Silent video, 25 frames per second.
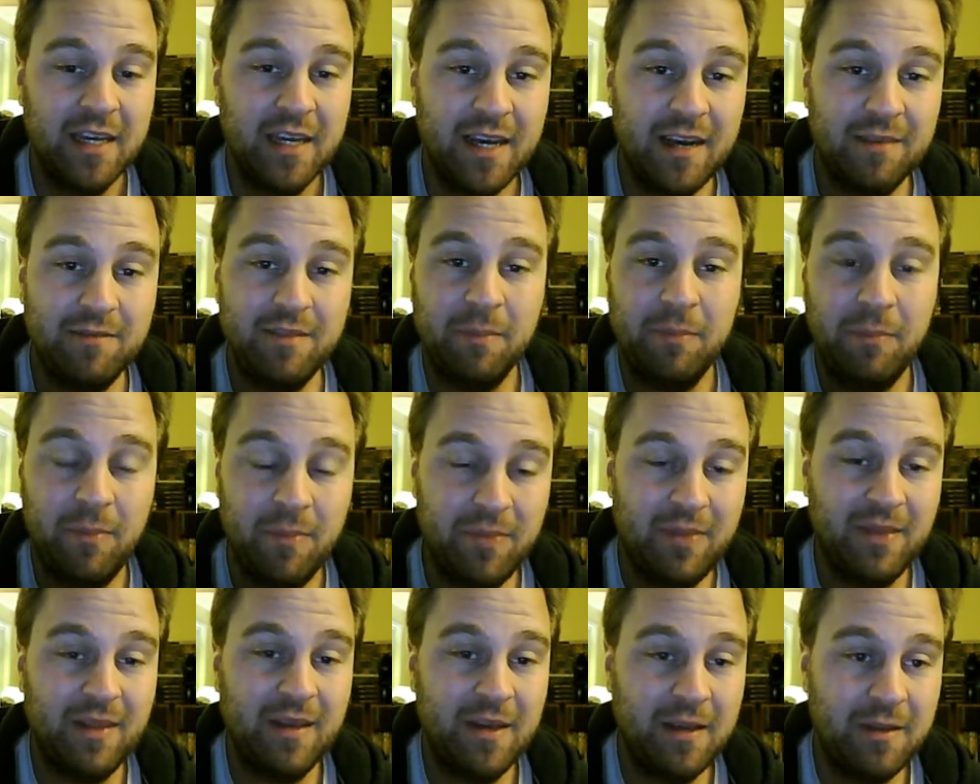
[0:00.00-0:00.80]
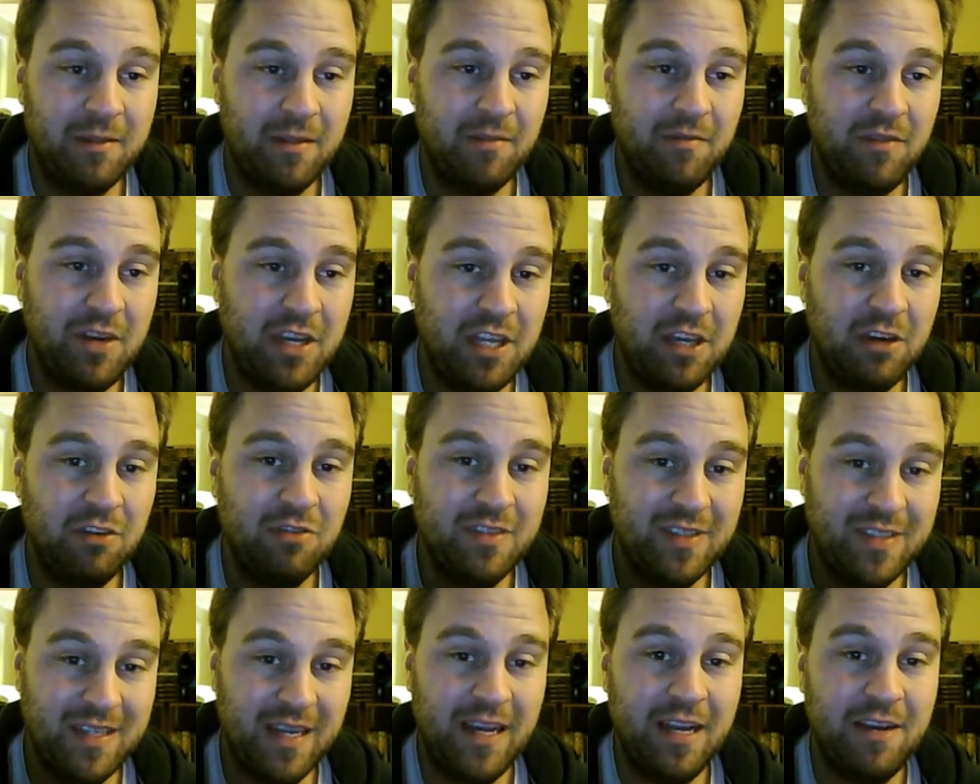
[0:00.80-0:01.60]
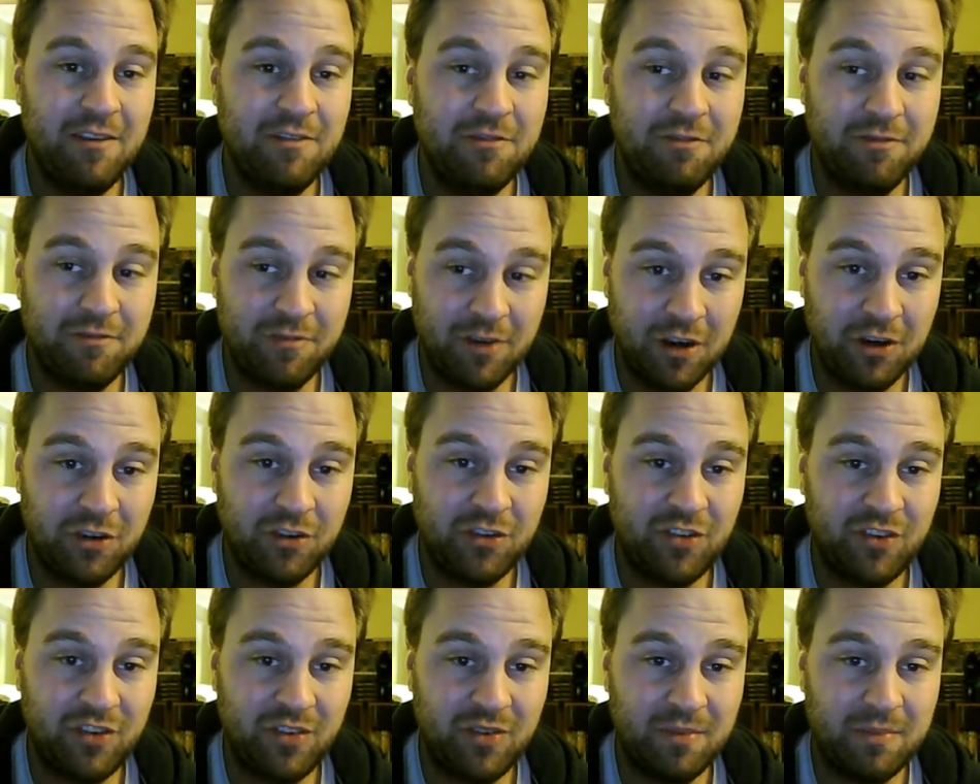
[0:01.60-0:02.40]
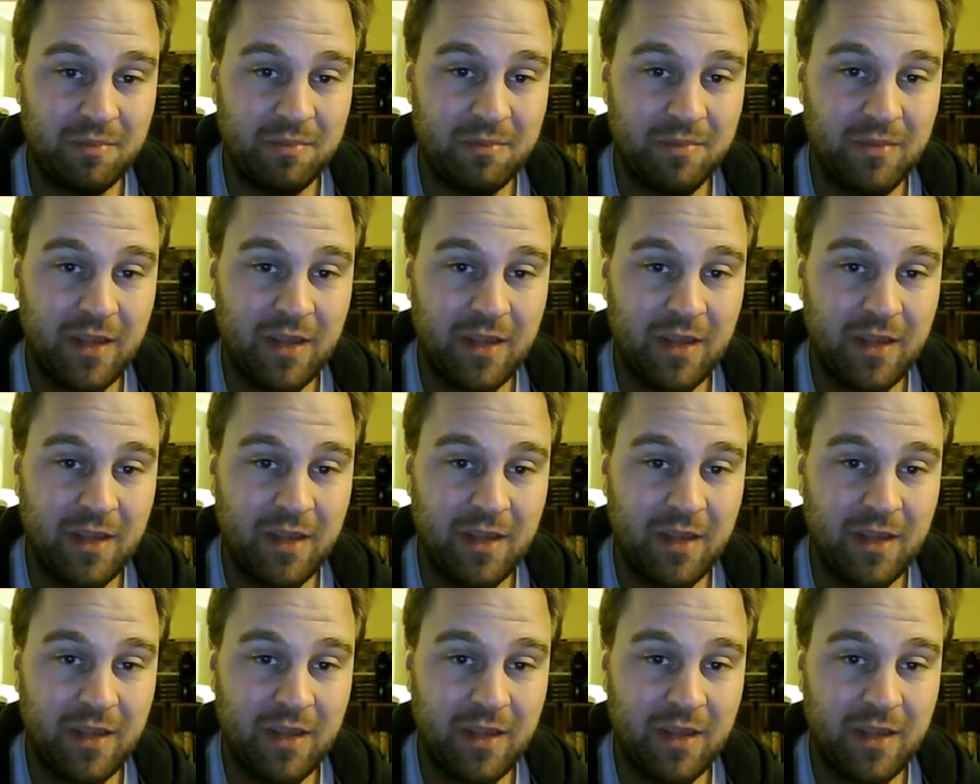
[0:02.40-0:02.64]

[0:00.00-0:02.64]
of the video done first.